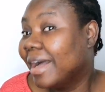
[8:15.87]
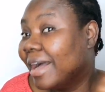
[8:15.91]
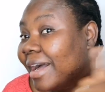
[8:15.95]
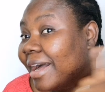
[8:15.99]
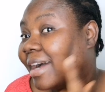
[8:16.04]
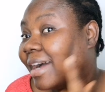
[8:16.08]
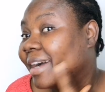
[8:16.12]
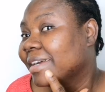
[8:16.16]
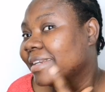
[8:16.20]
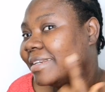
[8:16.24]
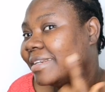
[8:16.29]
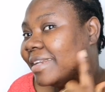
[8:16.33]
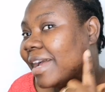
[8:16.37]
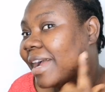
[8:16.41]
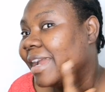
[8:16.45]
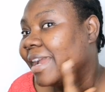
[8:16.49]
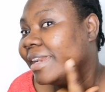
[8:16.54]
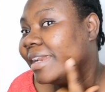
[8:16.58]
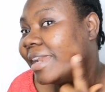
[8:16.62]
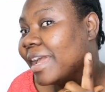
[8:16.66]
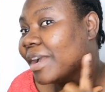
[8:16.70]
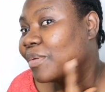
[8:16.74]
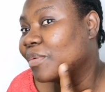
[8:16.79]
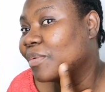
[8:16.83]
and
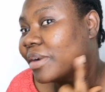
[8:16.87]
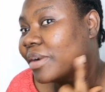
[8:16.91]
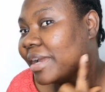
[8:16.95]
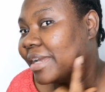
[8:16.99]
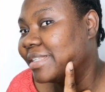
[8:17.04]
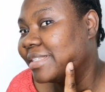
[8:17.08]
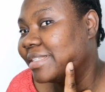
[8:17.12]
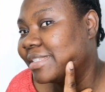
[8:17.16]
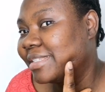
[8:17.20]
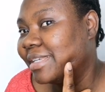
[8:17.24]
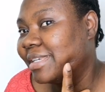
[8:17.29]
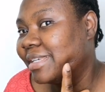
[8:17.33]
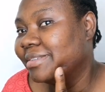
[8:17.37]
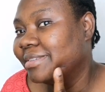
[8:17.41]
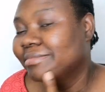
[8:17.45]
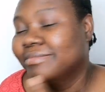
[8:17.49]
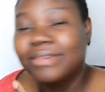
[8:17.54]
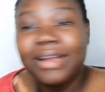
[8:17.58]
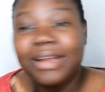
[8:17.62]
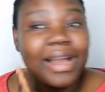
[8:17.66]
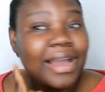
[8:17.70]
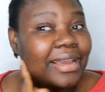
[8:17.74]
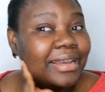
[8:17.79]
I like what I see.